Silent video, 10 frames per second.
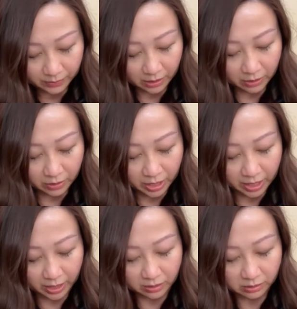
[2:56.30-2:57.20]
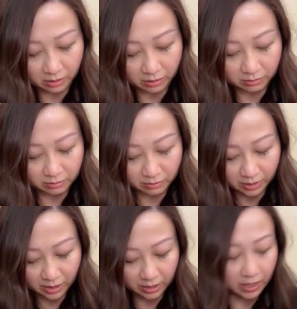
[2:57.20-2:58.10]
Okay, so I
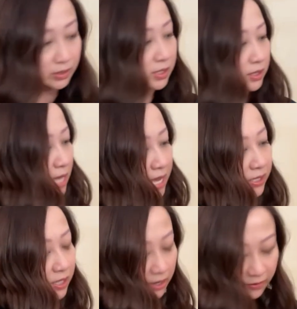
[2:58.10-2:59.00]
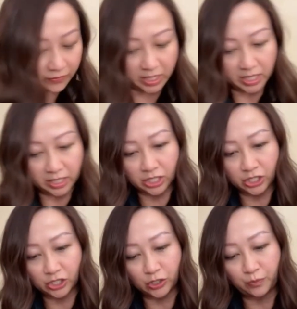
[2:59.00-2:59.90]
think that was the last of the
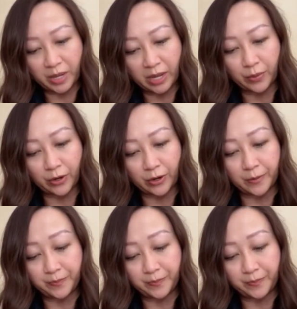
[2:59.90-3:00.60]
tissue paper.